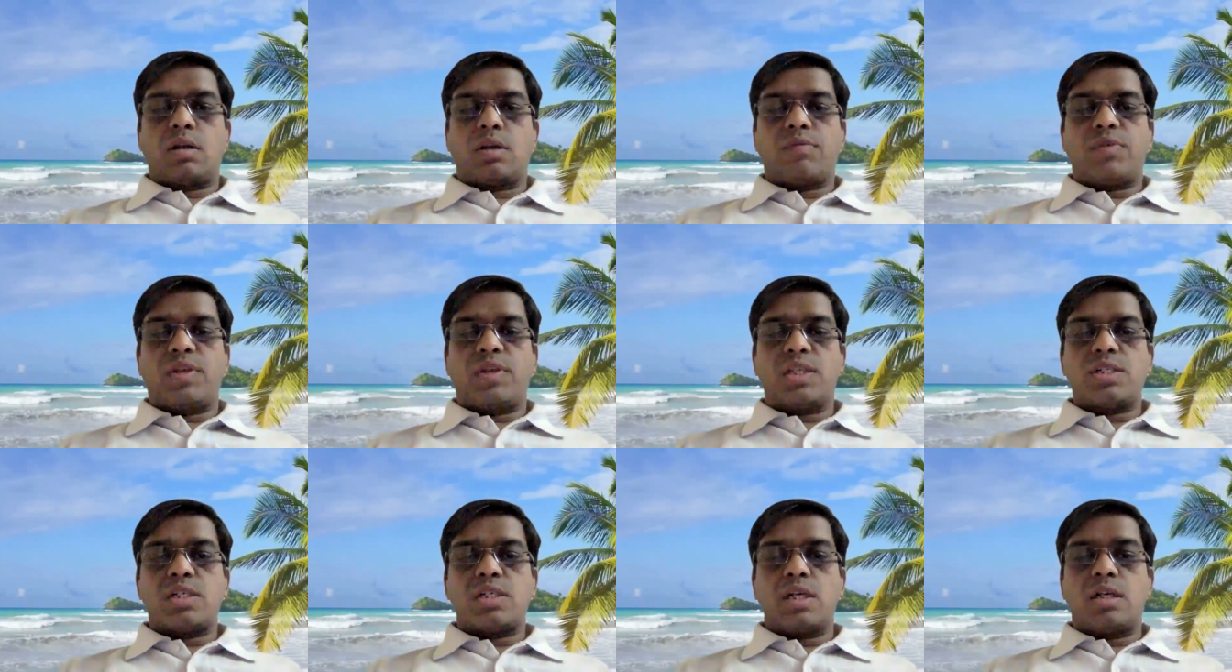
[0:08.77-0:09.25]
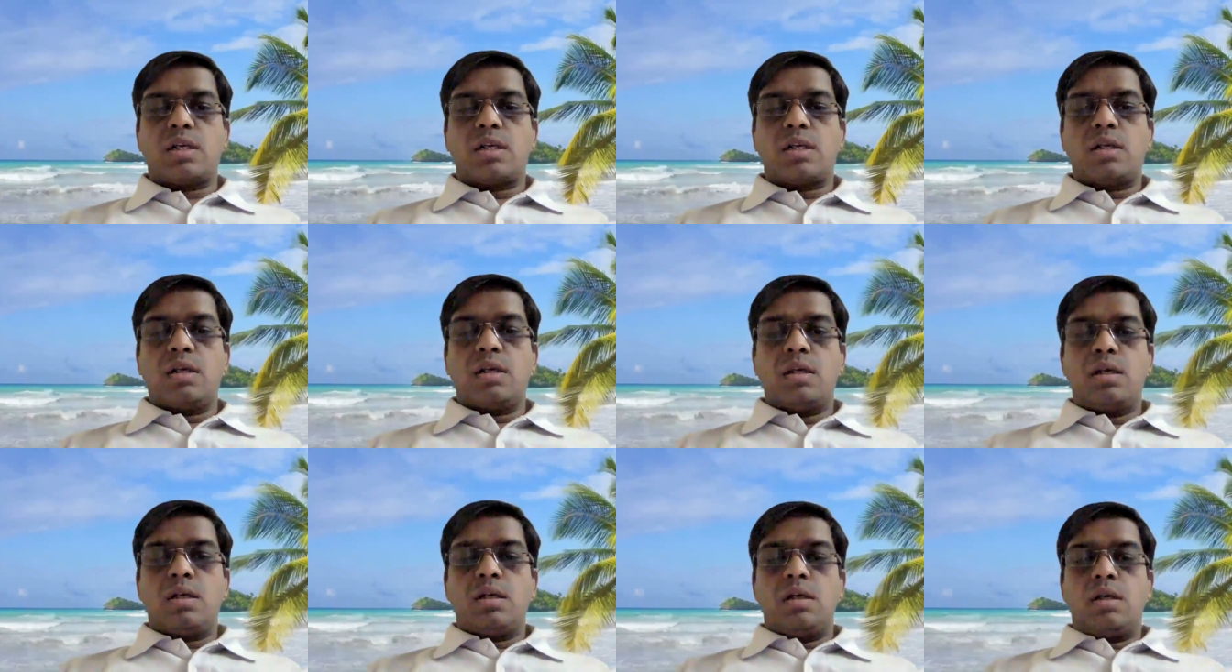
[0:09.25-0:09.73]
Ravi Jain,
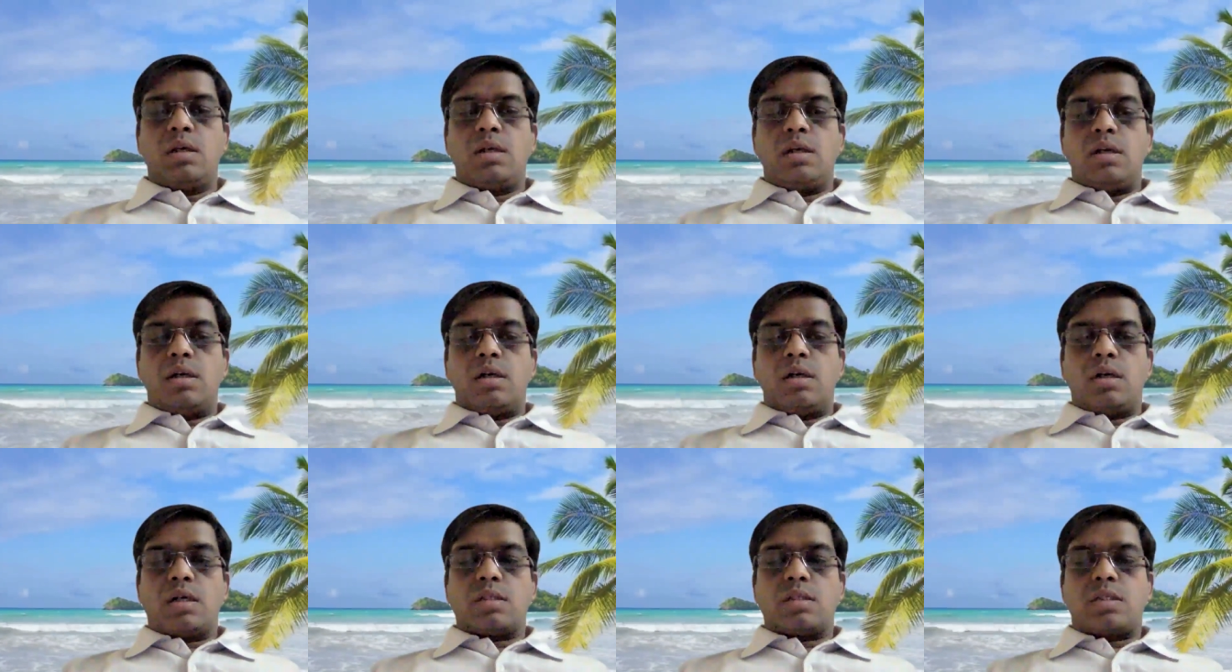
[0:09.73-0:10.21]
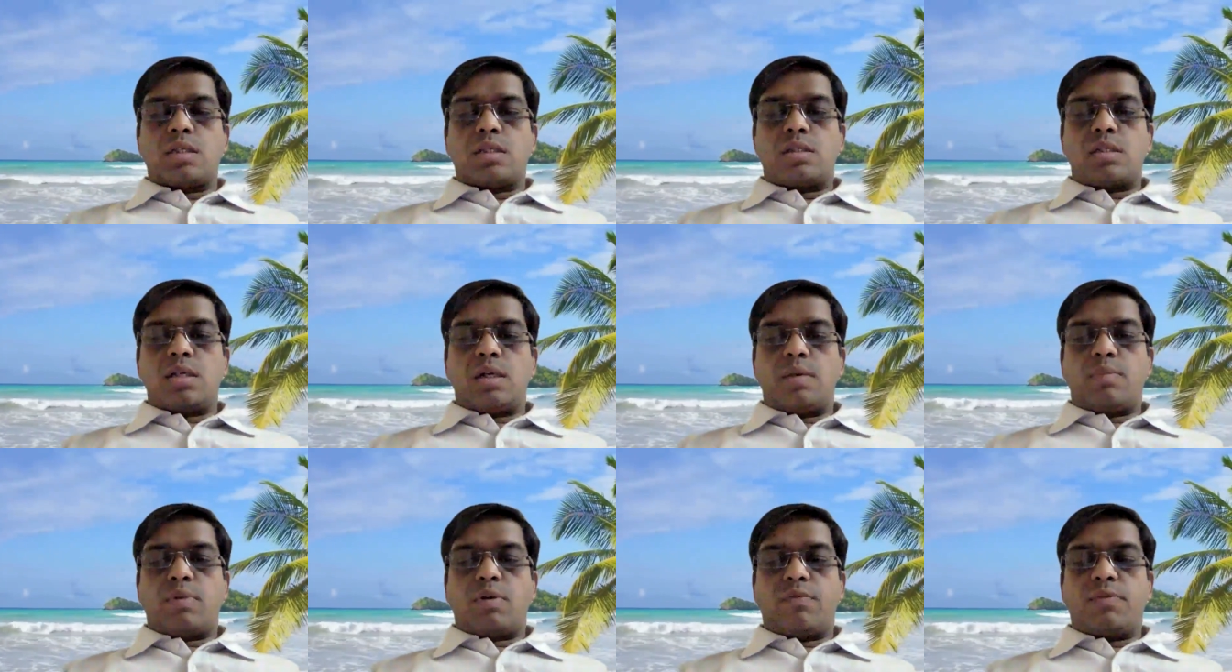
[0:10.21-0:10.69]

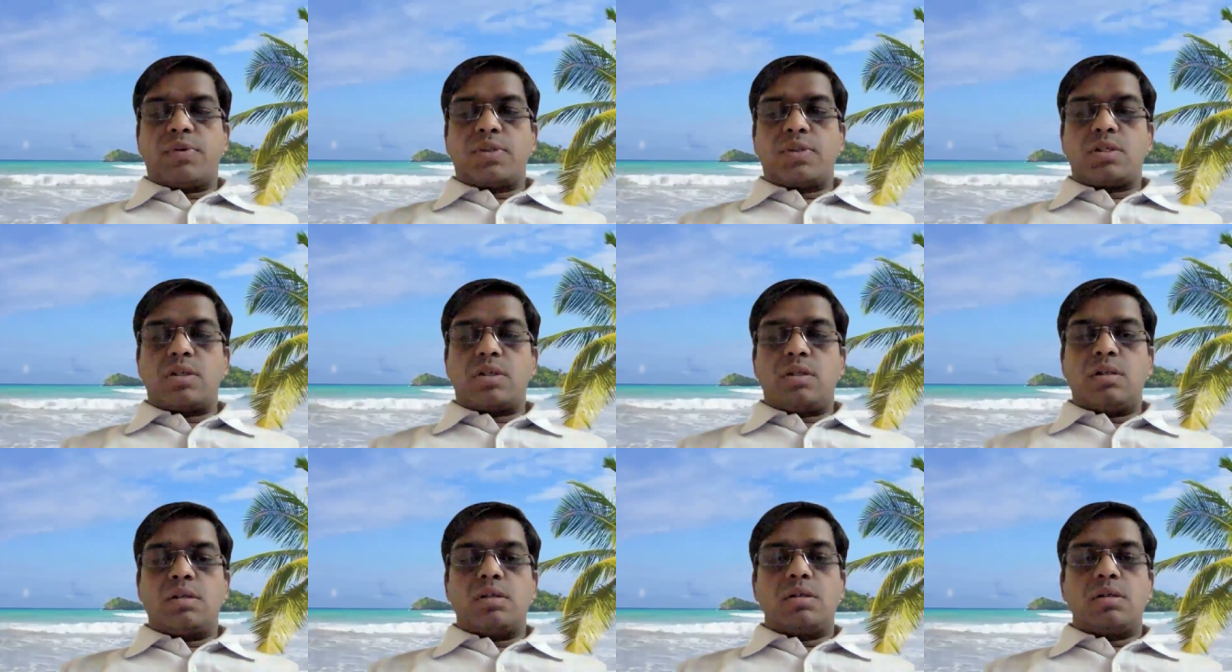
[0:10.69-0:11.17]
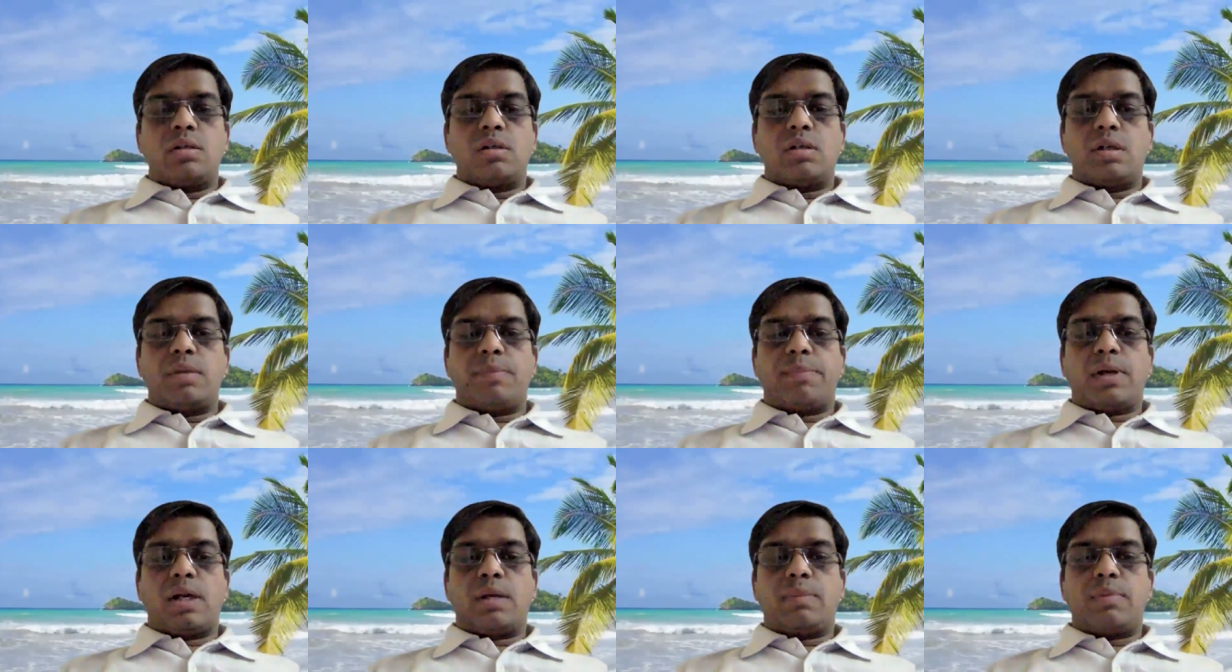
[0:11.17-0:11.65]
Assistant Professor,
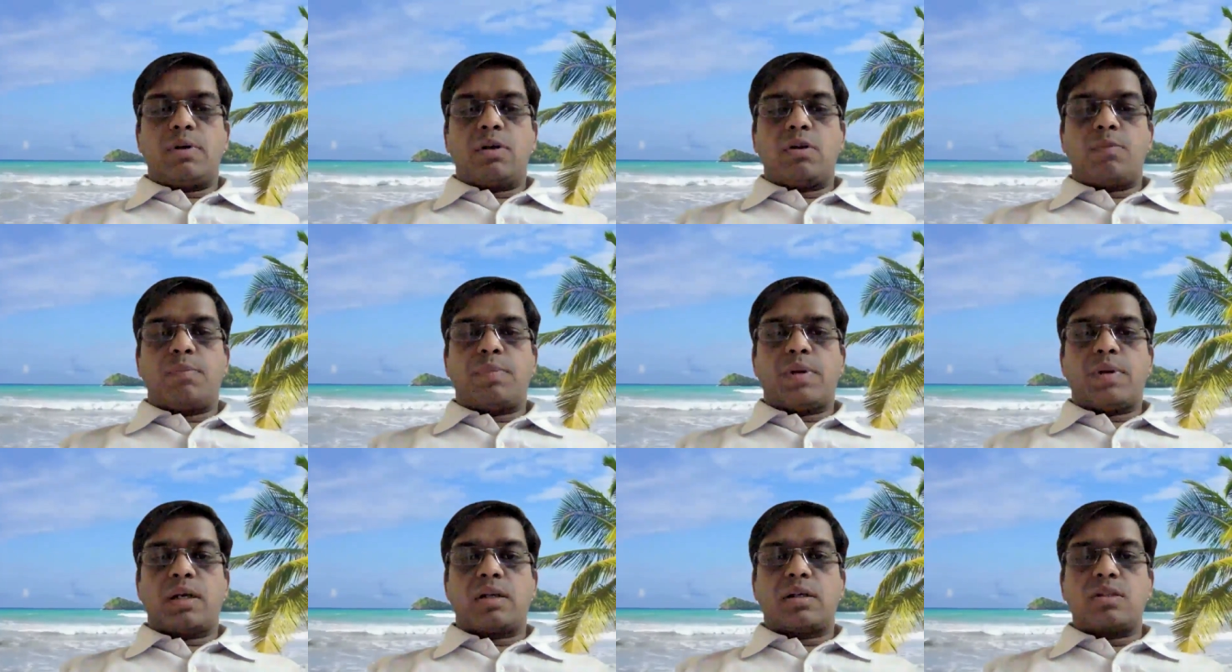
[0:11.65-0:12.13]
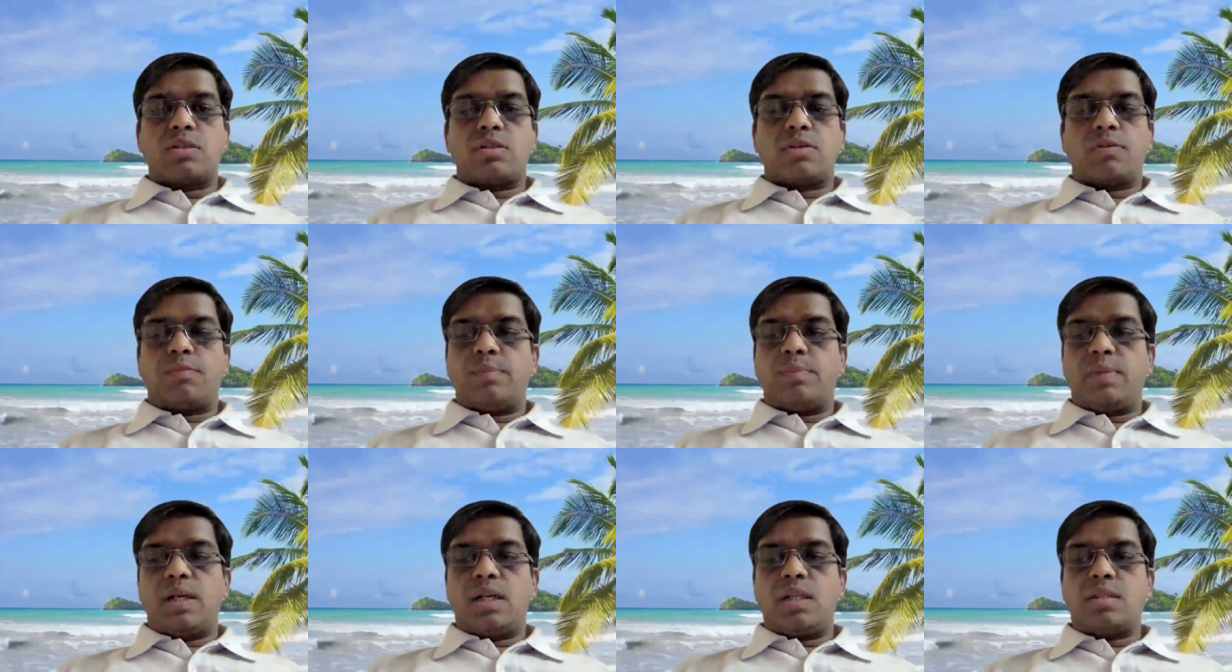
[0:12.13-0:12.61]
Department of Practice
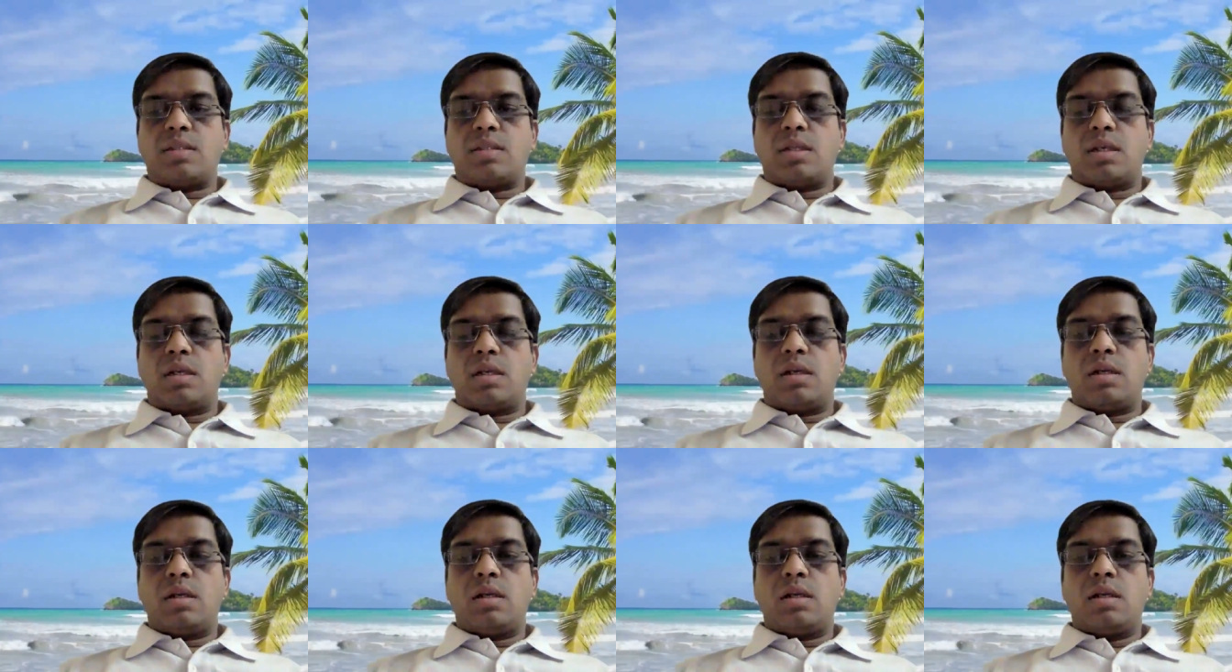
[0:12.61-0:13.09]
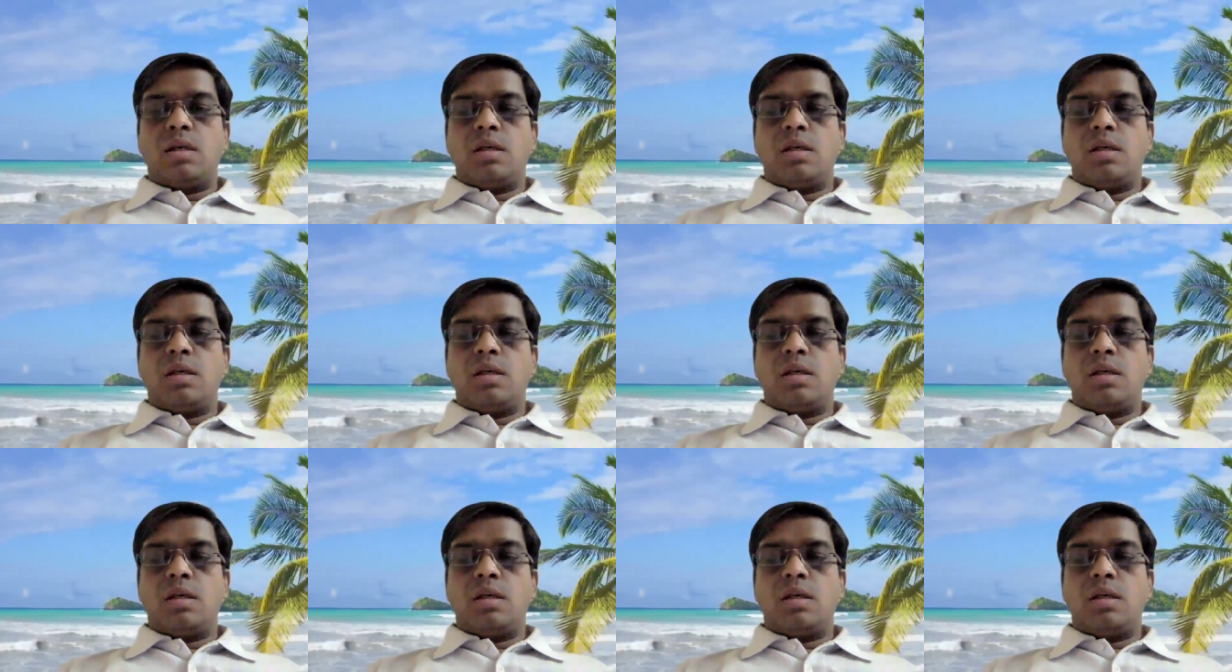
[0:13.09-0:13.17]
of Medicine,